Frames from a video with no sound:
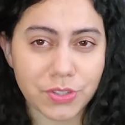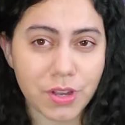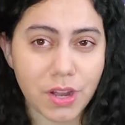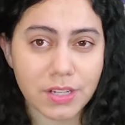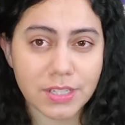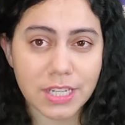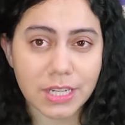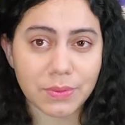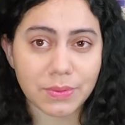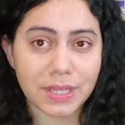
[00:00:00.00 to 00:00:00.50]

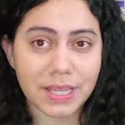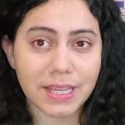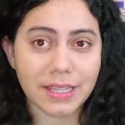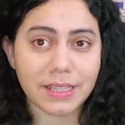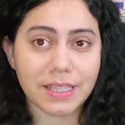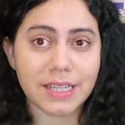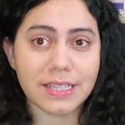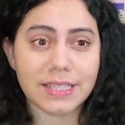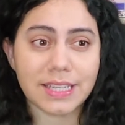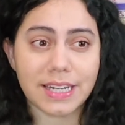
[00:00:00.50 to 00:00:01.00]
contact with
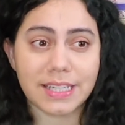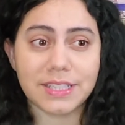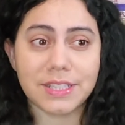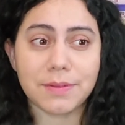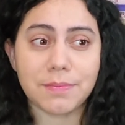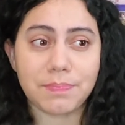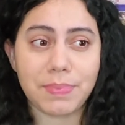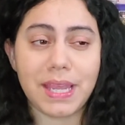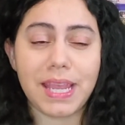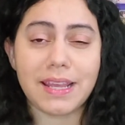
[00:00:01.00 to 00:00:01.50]
aliens, it ends
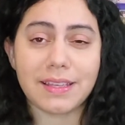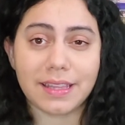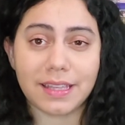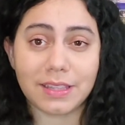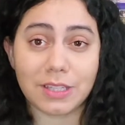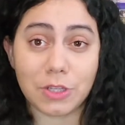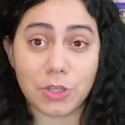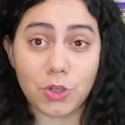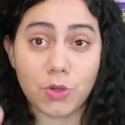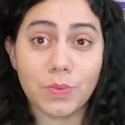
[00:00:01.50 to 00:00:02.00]
up being that
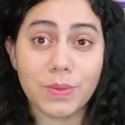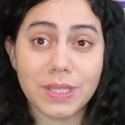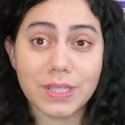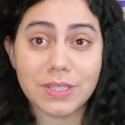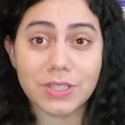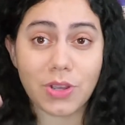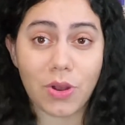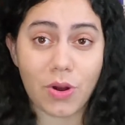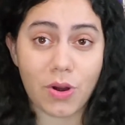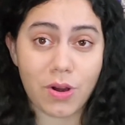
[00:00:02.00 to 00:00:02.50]
the
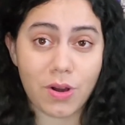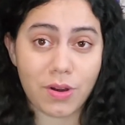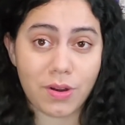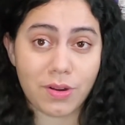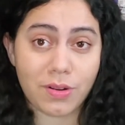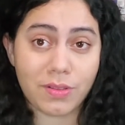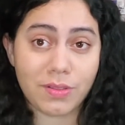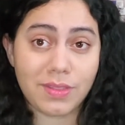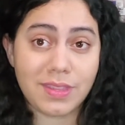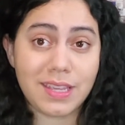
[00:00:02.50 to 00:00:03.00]
humans
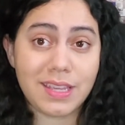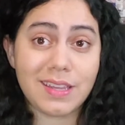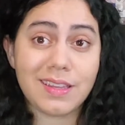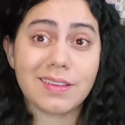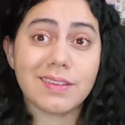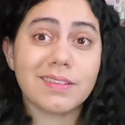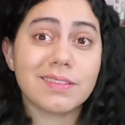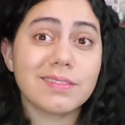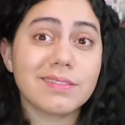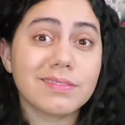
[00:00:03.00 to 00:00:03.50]
are the
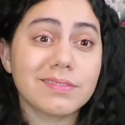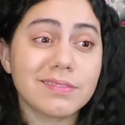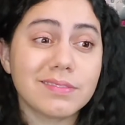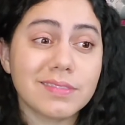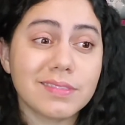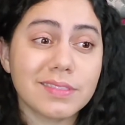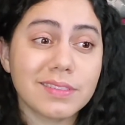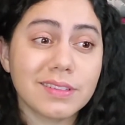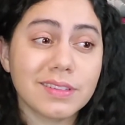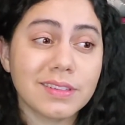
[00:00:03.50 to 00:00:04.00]

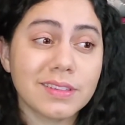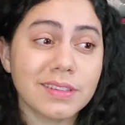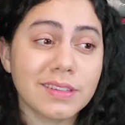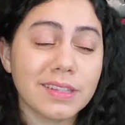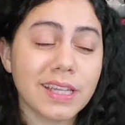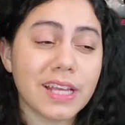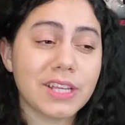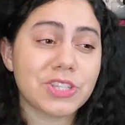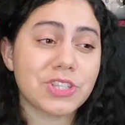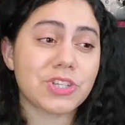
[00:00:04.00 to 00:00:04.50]

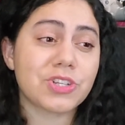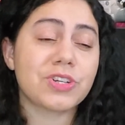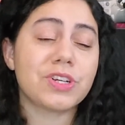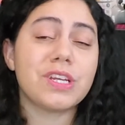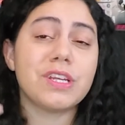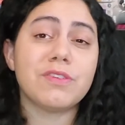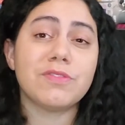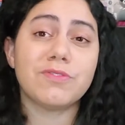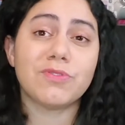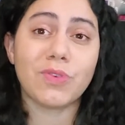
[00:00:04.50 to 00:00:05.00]
lesser
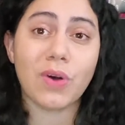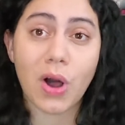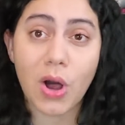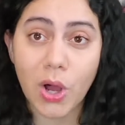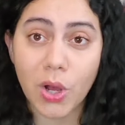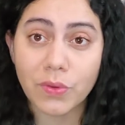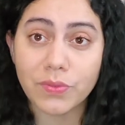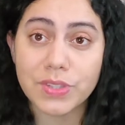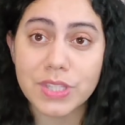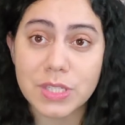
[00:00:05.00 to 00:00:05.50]

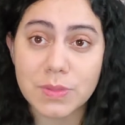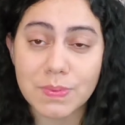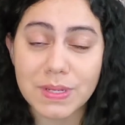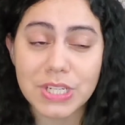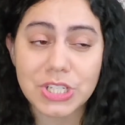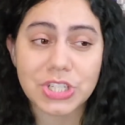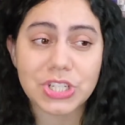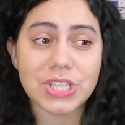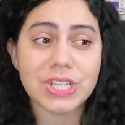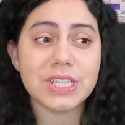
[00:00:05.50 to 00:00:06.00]
evolved
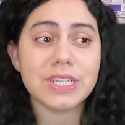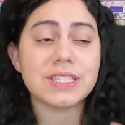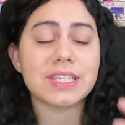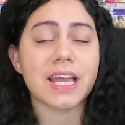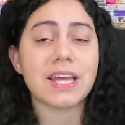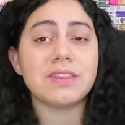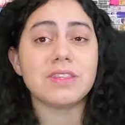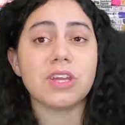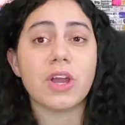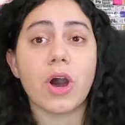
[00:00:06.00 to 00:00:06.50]
species
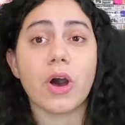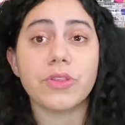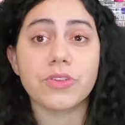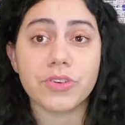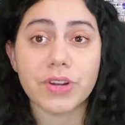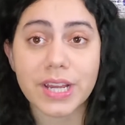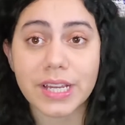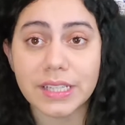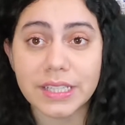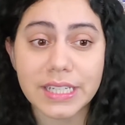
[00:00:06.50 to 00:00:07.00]
and the
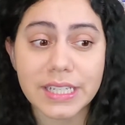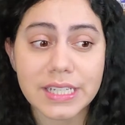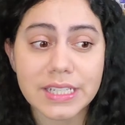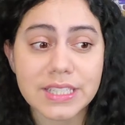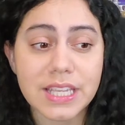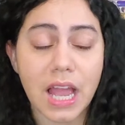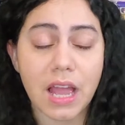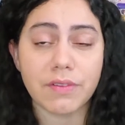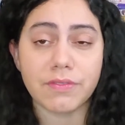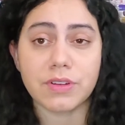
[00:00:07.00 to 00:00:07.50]
other
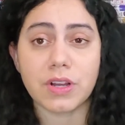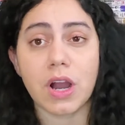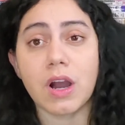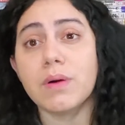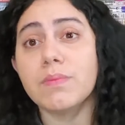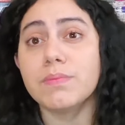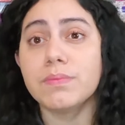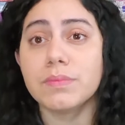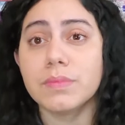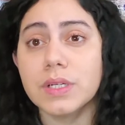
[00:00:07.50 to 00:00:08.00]
aliens have
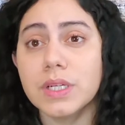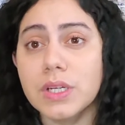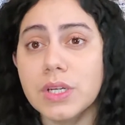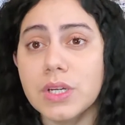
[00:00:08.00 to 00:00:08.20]
come